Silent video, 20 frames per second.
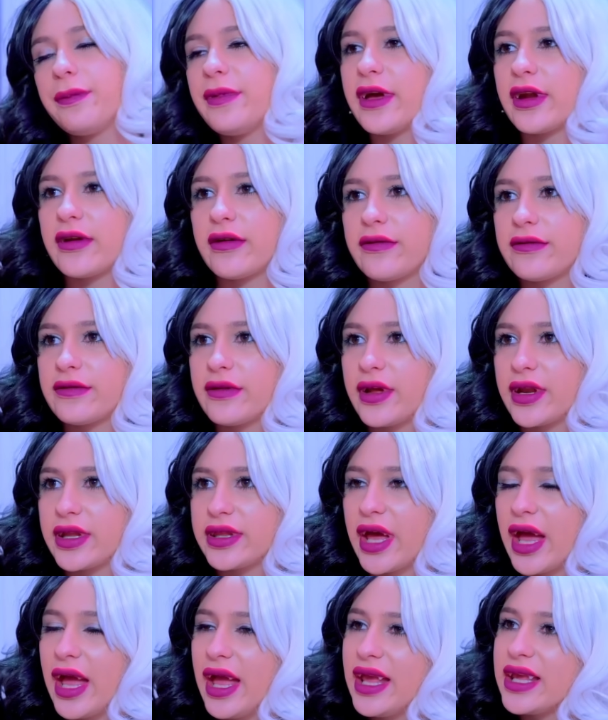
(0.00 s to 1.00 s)
First of all,
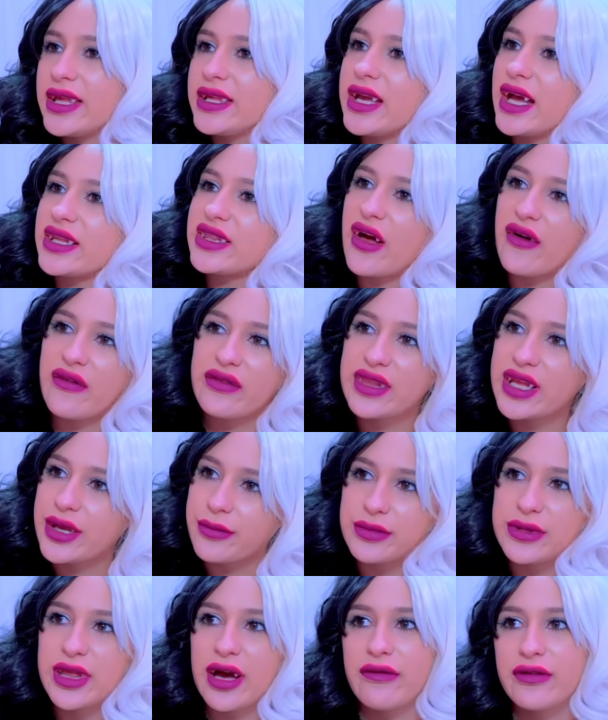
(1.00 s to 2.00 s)
Florida, I
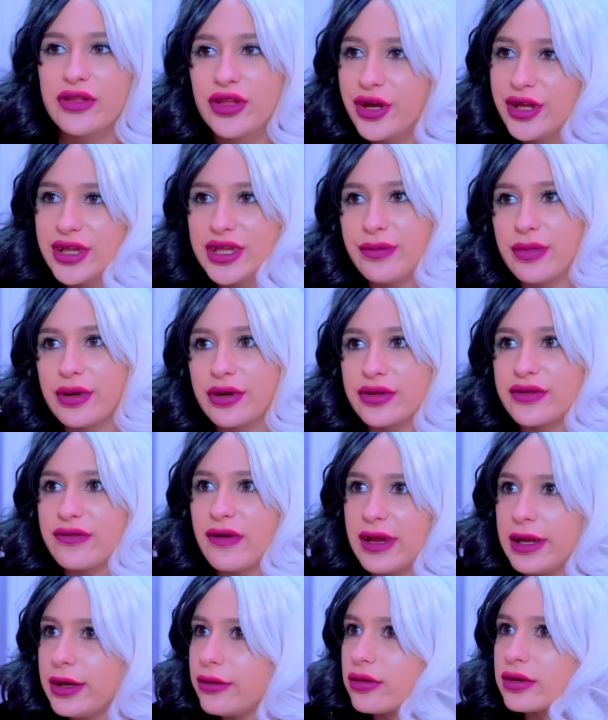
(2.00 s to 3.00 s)
haven't done that in a very
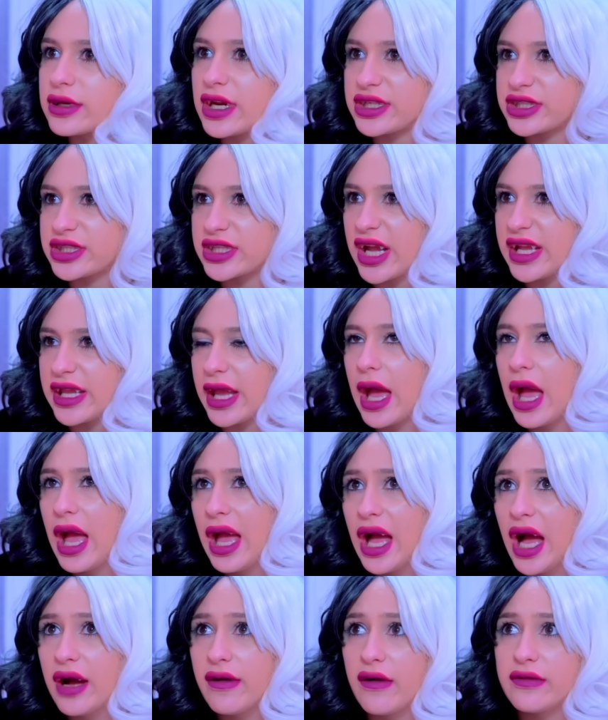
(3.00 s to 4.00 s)
long time. And
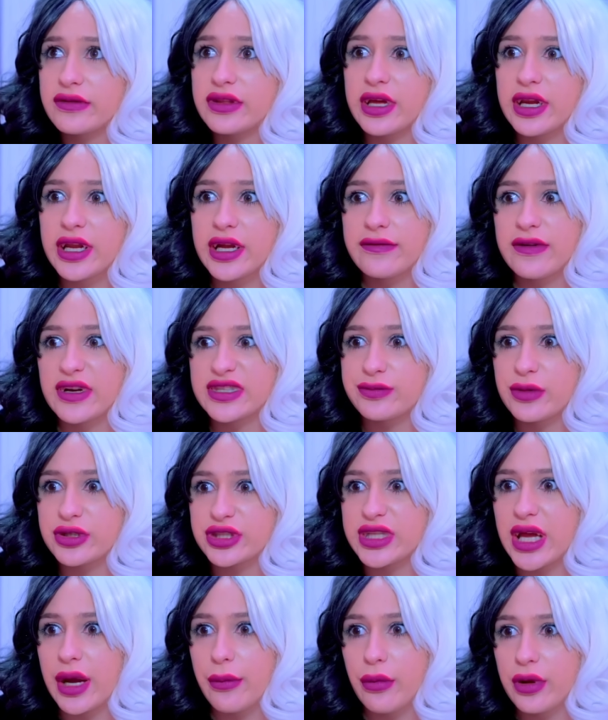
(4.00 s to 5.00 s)
second of all, it could
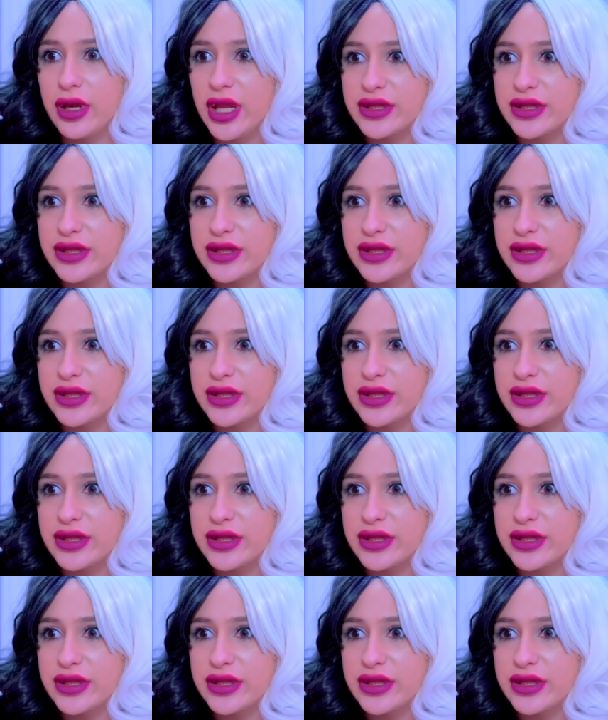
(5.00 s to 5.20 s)
have been our